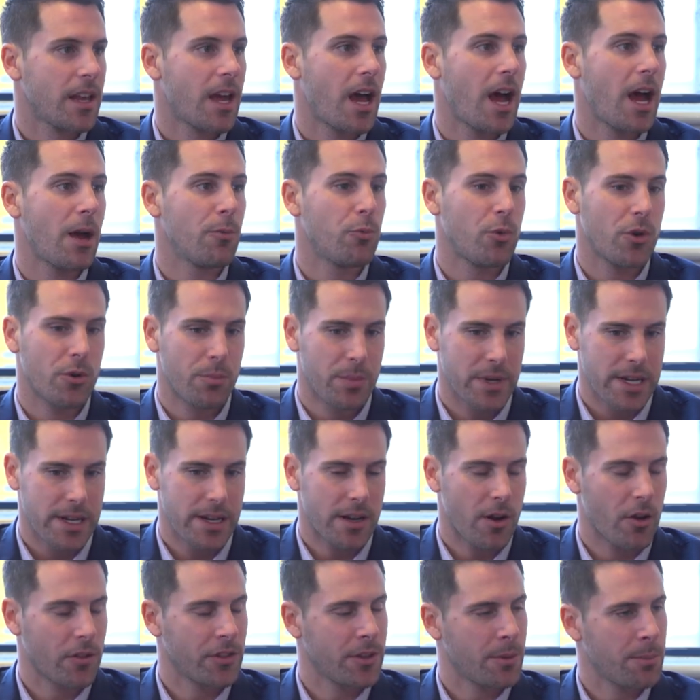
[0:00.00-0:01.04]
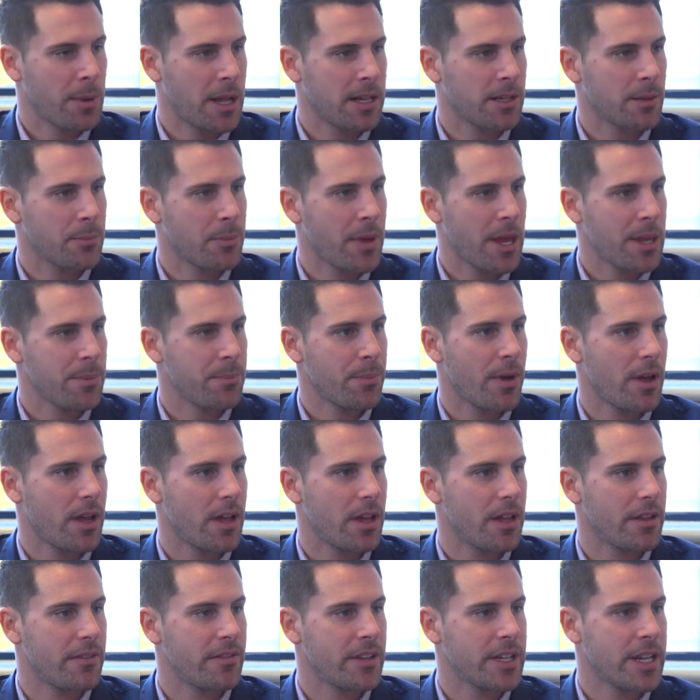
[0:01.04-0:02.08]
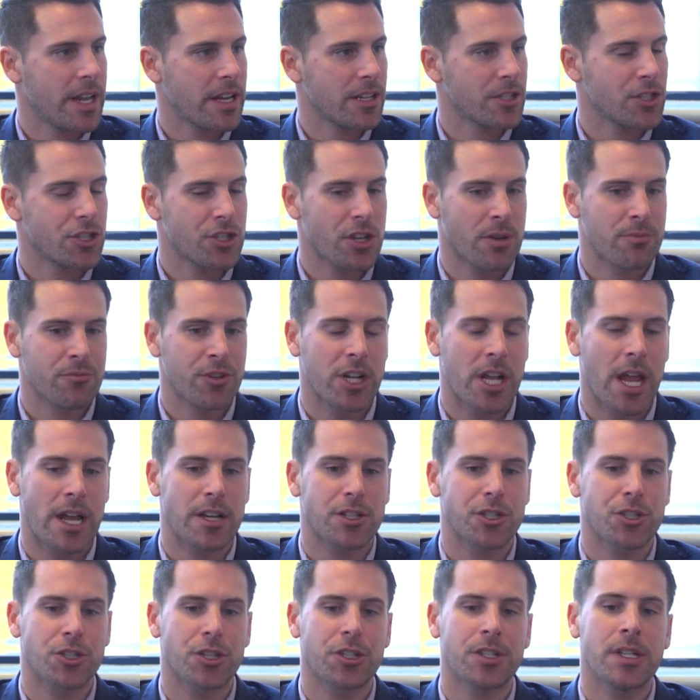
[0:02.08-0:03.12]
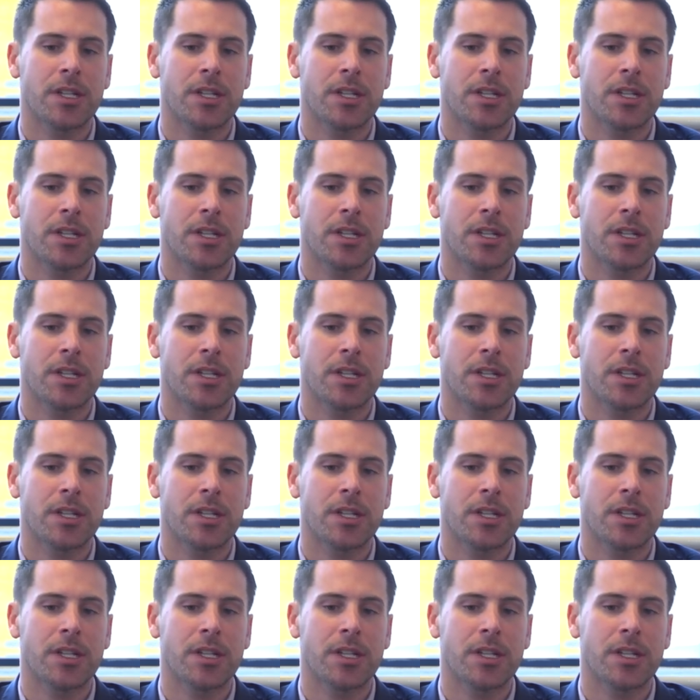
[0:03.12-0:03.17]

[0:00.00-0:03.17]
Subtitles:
I will be on the ballot paper at the next general election.